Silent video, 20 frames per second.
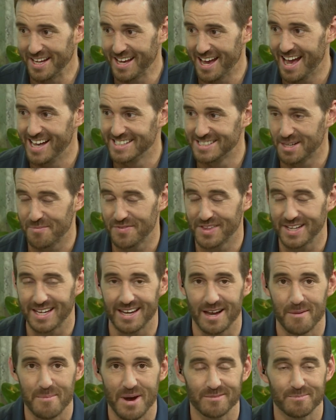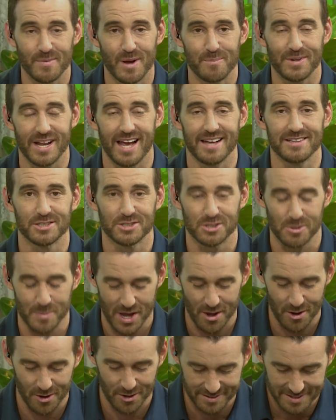are turning as I'm thinking about
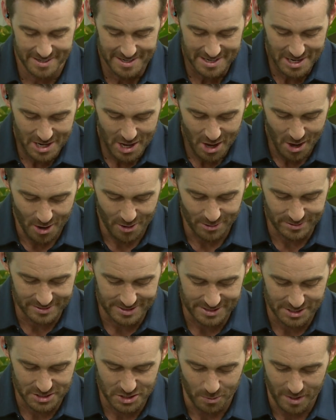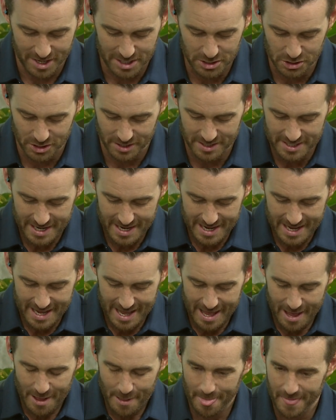applying this to my own
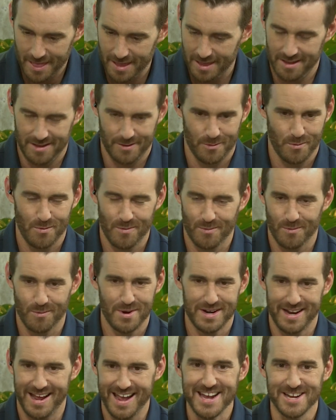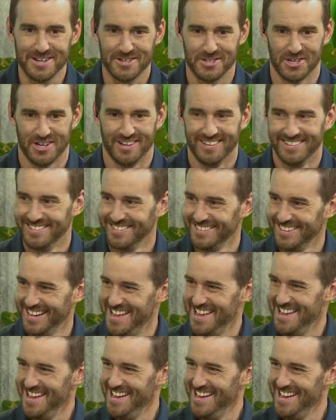situation. What age